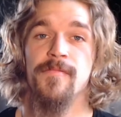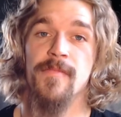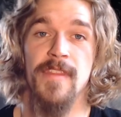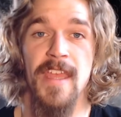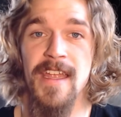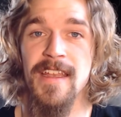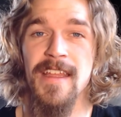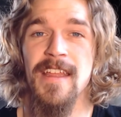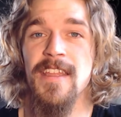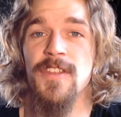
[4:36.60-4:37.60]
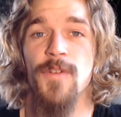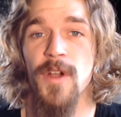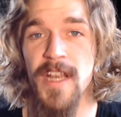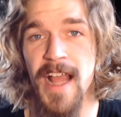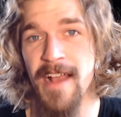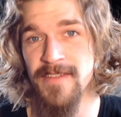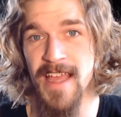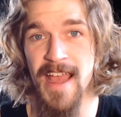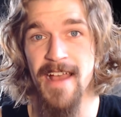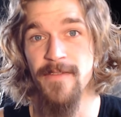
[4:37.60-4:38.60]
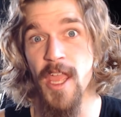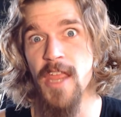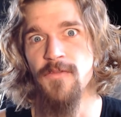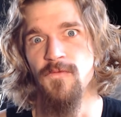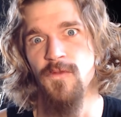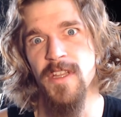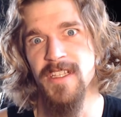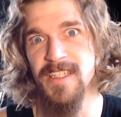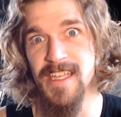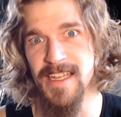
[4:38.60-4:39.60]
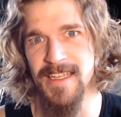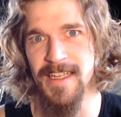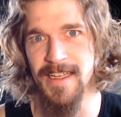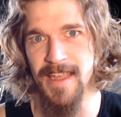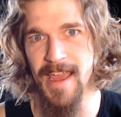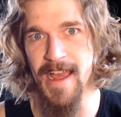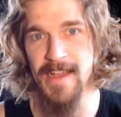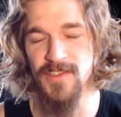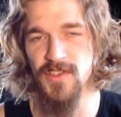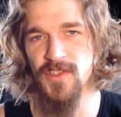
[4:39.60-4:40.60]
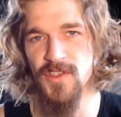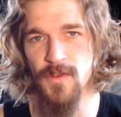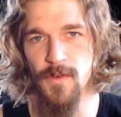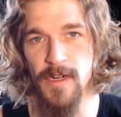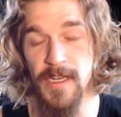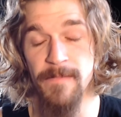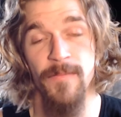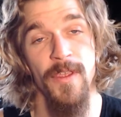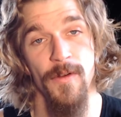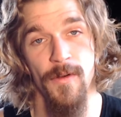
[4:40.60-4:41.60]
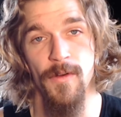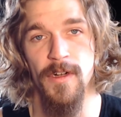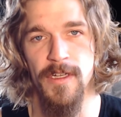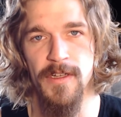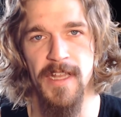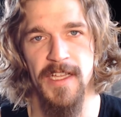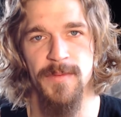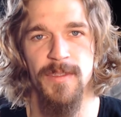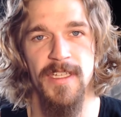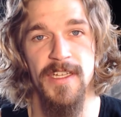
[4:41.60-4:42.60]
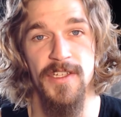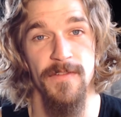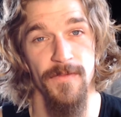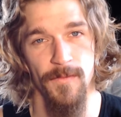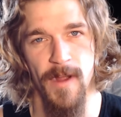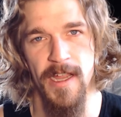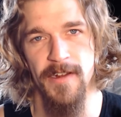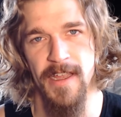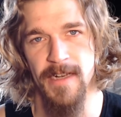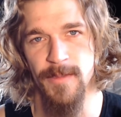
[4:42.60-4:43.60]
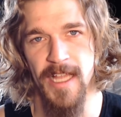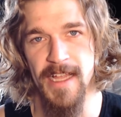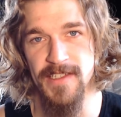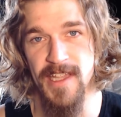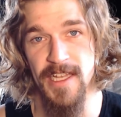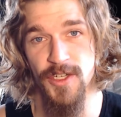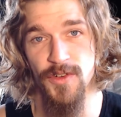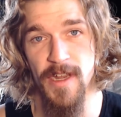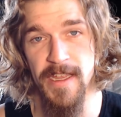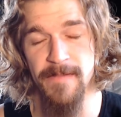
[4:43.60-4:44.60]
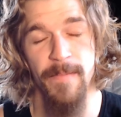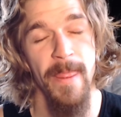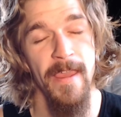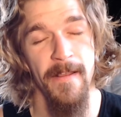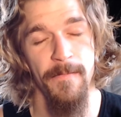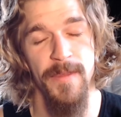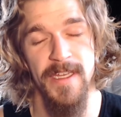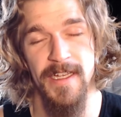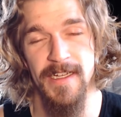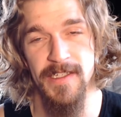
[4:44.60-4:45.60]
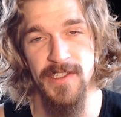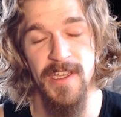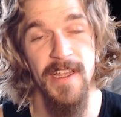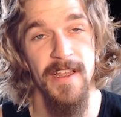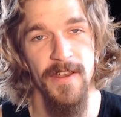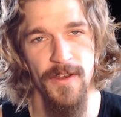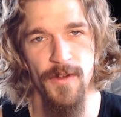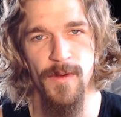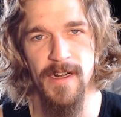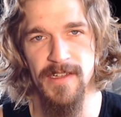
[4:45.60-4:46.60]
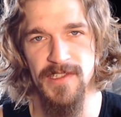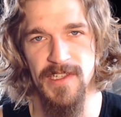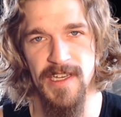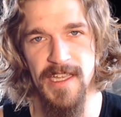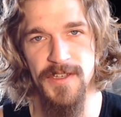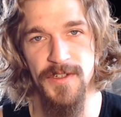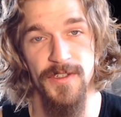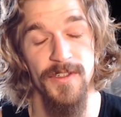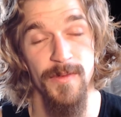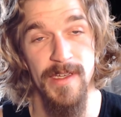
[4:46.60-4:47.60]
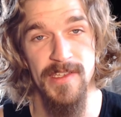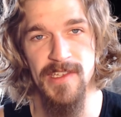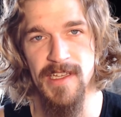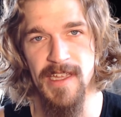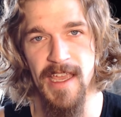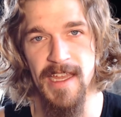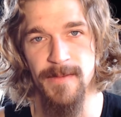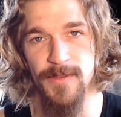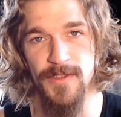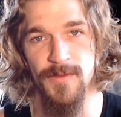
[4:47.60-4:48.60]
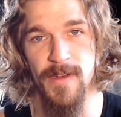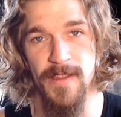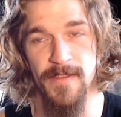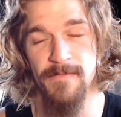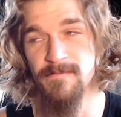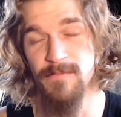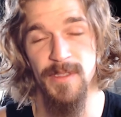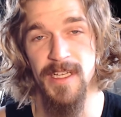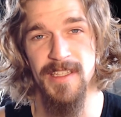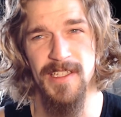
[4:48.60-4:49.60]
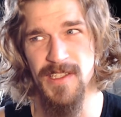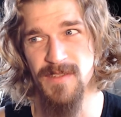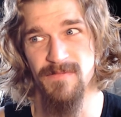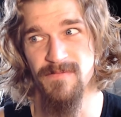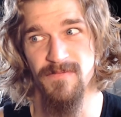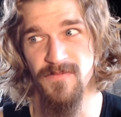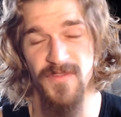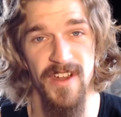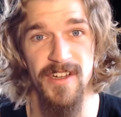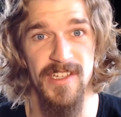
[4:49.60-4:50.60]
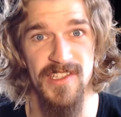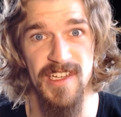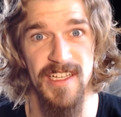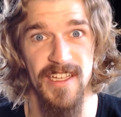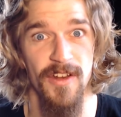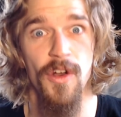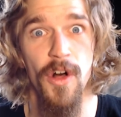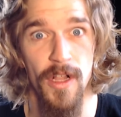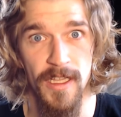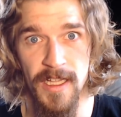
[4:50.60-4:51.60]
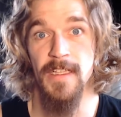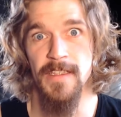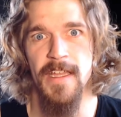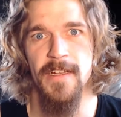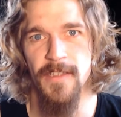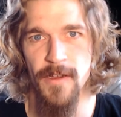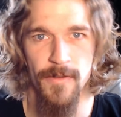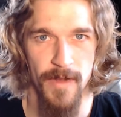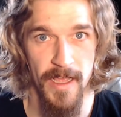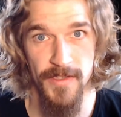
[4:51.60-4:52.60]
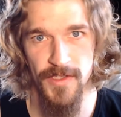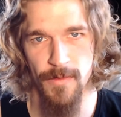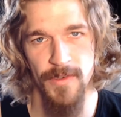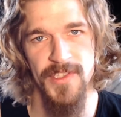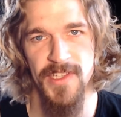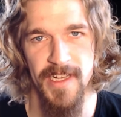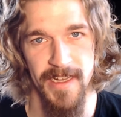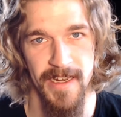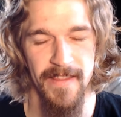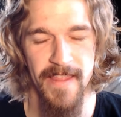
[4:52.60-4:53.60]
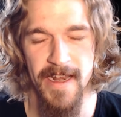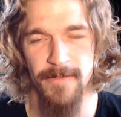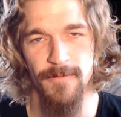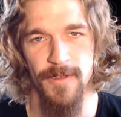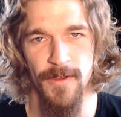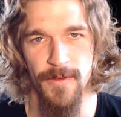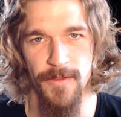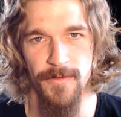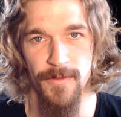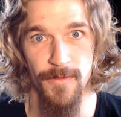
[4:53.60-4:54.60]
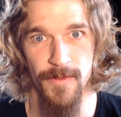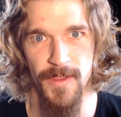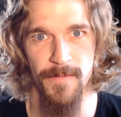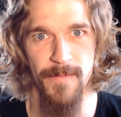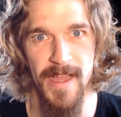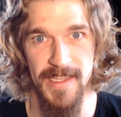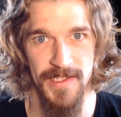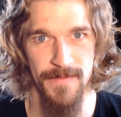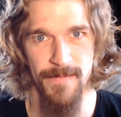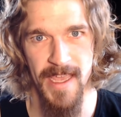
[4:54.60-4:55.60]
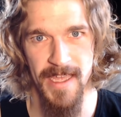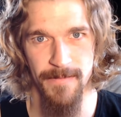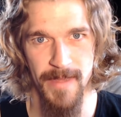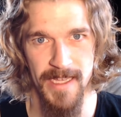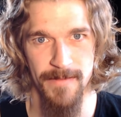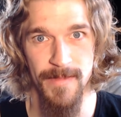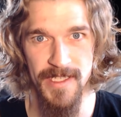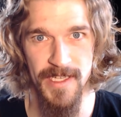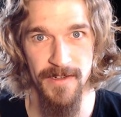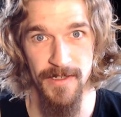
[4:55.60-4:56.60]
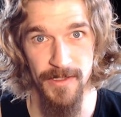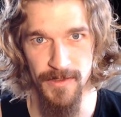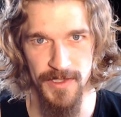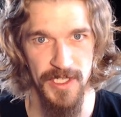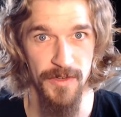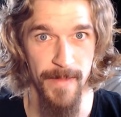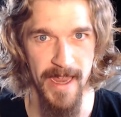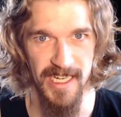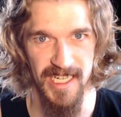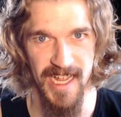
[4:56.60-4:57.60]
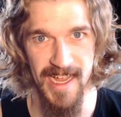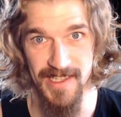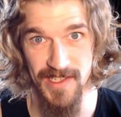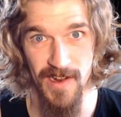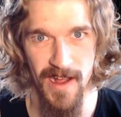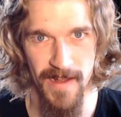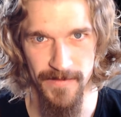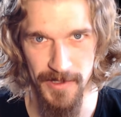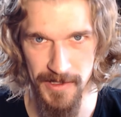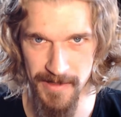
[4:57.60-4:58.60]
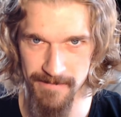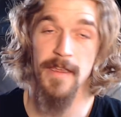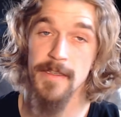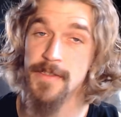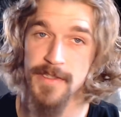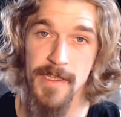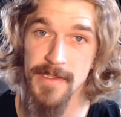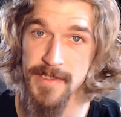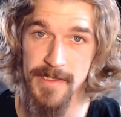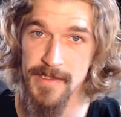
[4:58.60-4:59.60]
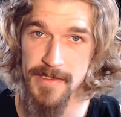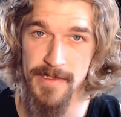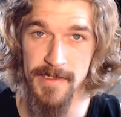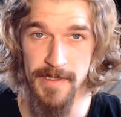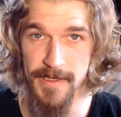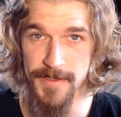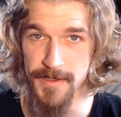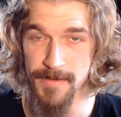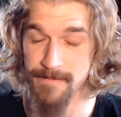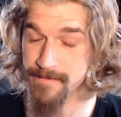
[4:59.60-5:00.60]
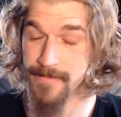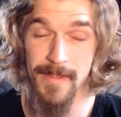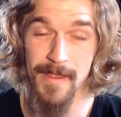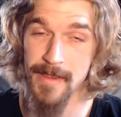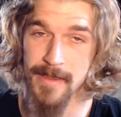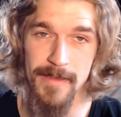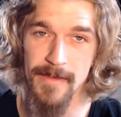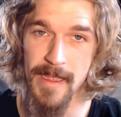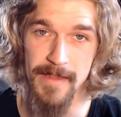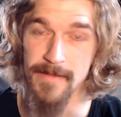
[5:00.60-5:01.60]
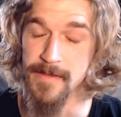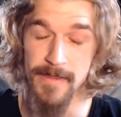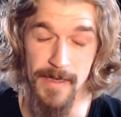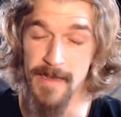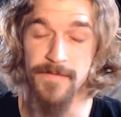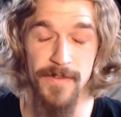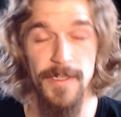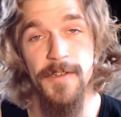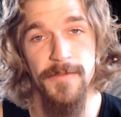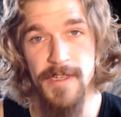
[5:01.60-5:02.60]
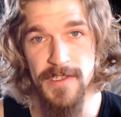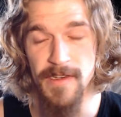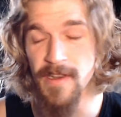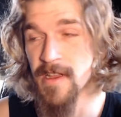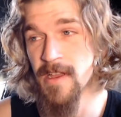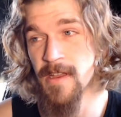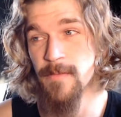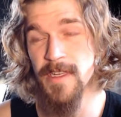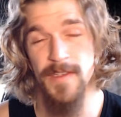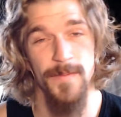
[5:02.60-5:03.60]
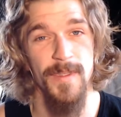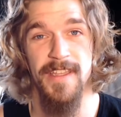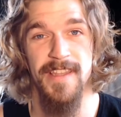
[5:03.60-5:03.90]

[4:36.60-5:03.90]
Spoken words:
Then you're gonna have a really kick-ass story or a good explanation for why your animal has that trait, because nowhere else in nature do we see animals with blood that's very acidic at all, let alone so acidic that it will go through the best man-made materials humanity has to offer. It just doesn't exist in nature. And for good reason, because blood